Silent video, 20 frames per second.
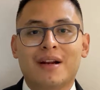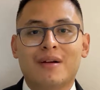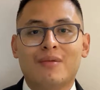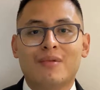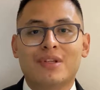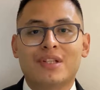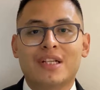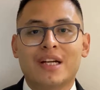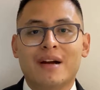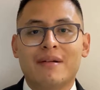
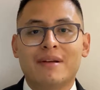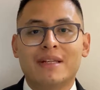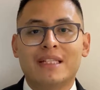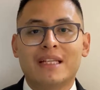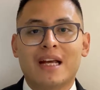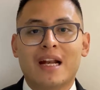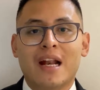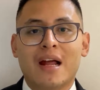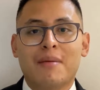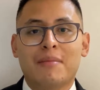CHÁVEZ,
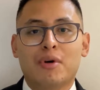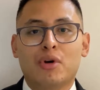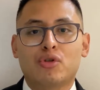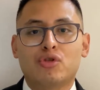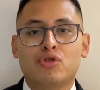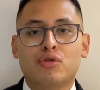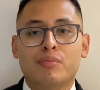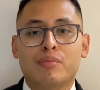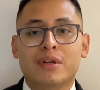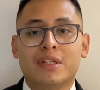and I'm going
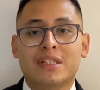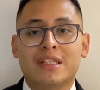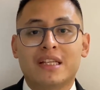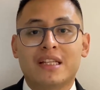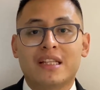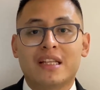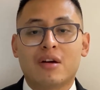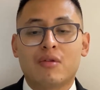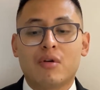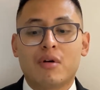to
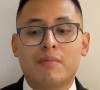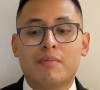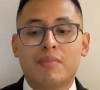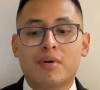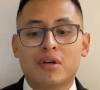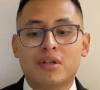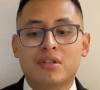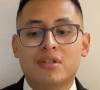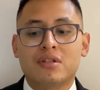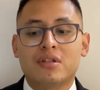present our
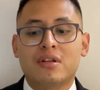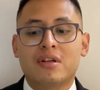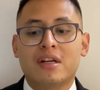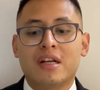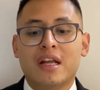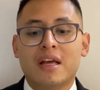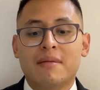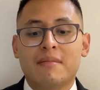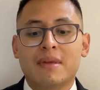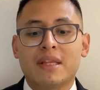poster
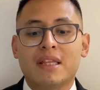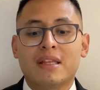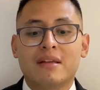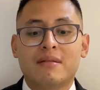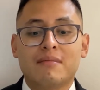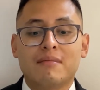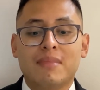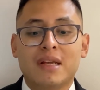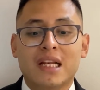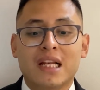named
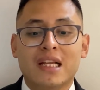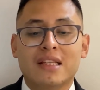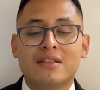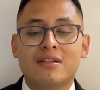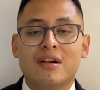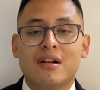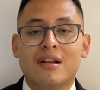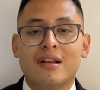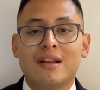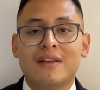
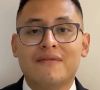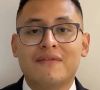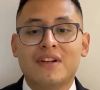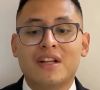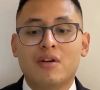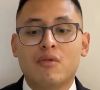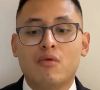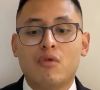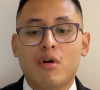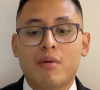Bilateral Limb
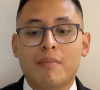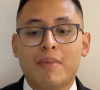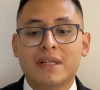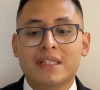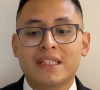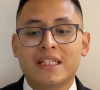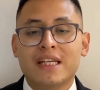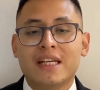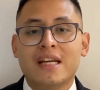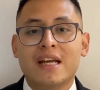
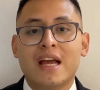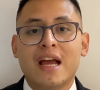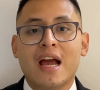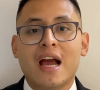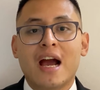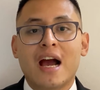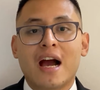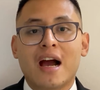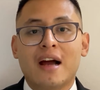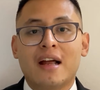Neuropathy
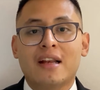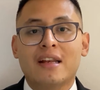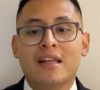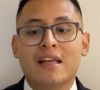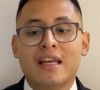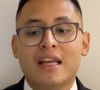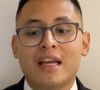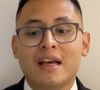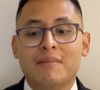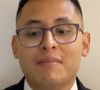and
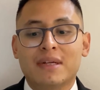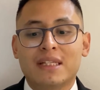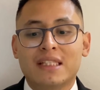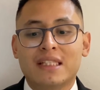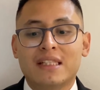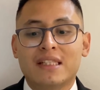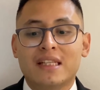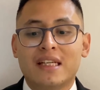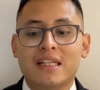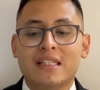
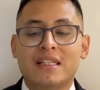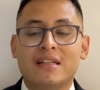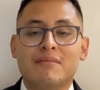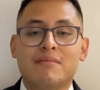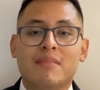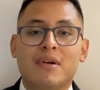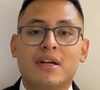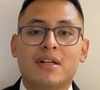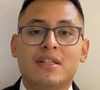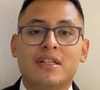Incapacitating
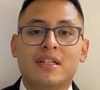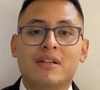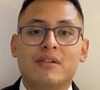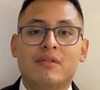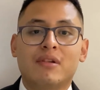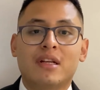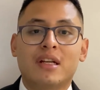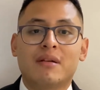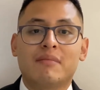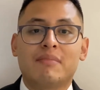Vertigo
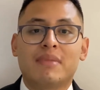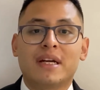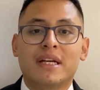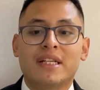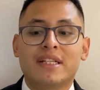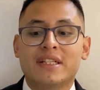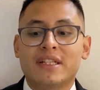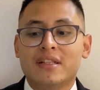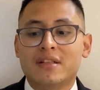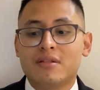in a
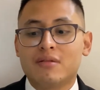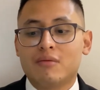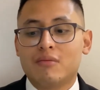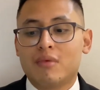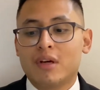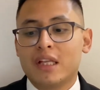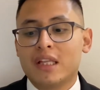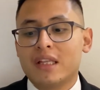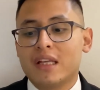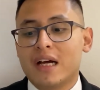patient
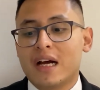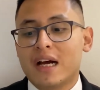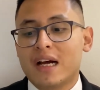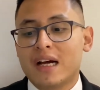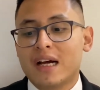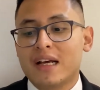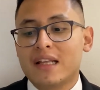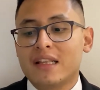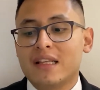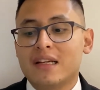with a
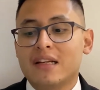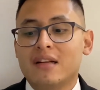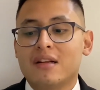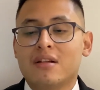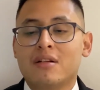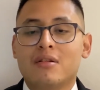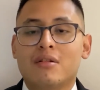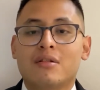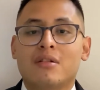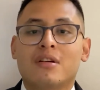hidden
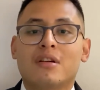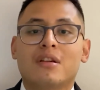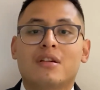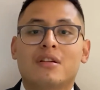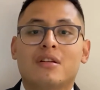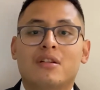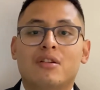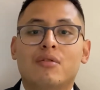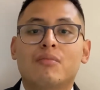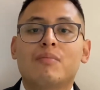lung
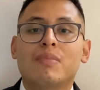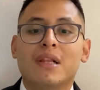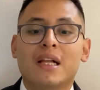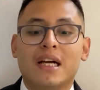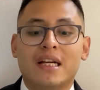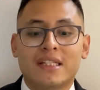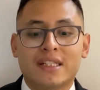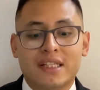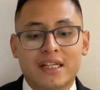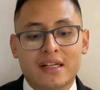
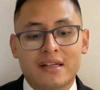neoplasia.